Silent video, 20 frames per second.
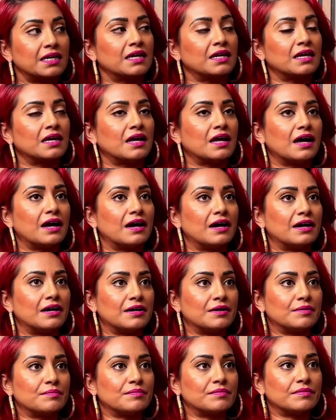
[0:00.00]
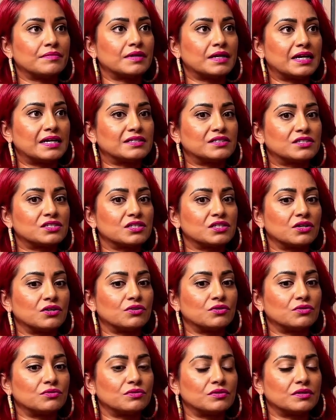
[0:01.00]
And
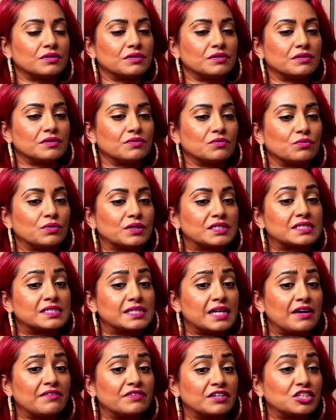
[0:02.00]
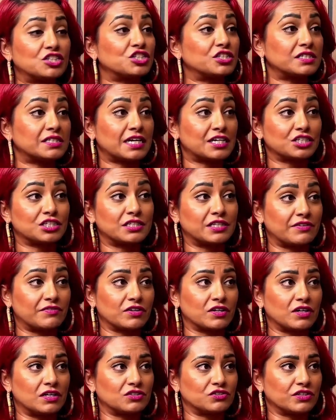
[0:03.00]
so with 7, she's actually never
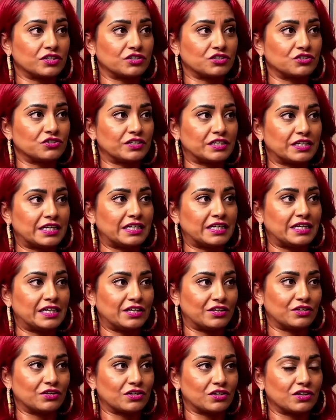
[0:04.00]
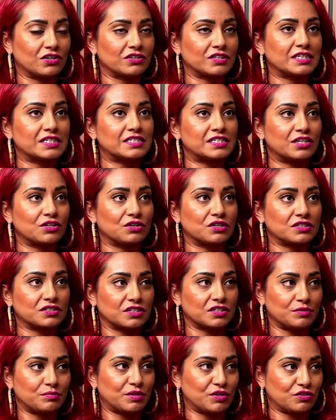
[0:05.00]
gone trick-or-treating either. This year is going to
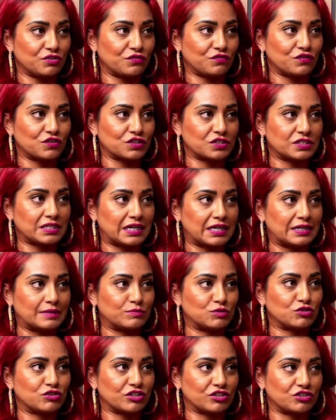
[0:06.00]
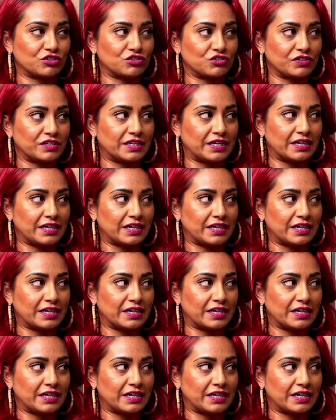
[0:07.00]
be her first time trick-or-treating.